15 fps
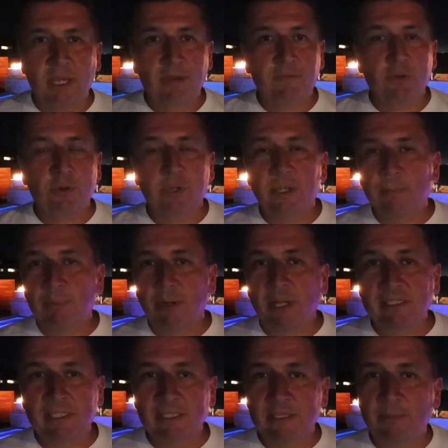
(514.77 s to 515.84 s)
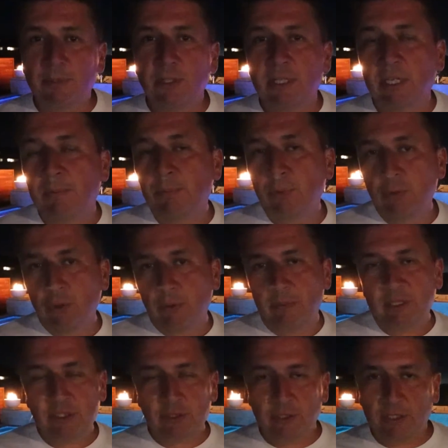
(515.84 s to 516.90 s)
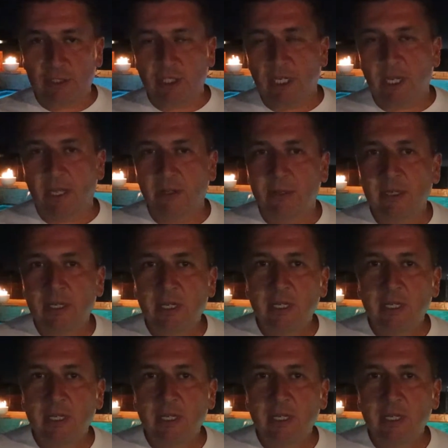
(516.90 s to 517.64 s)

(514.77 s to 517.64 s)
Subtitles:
If you're in the process of building a pool, be sure to check out